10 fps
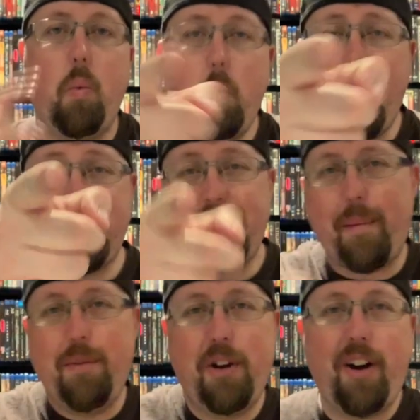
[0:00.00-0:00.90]
What's
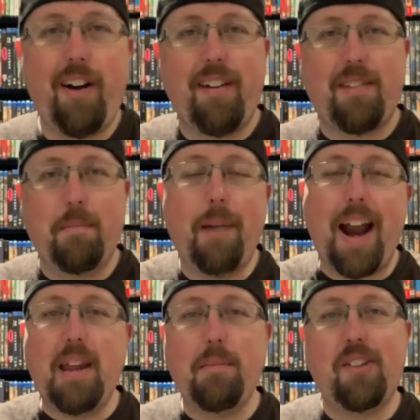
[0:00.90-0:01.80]
up, nerds? My
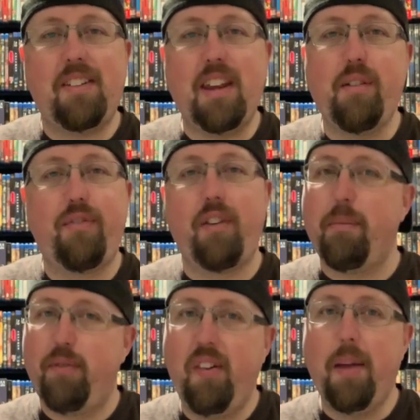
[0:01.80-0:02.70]
name is Steve from
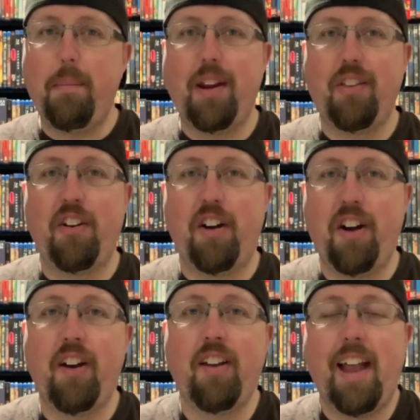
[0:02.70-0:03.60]
Flipping the Nerd,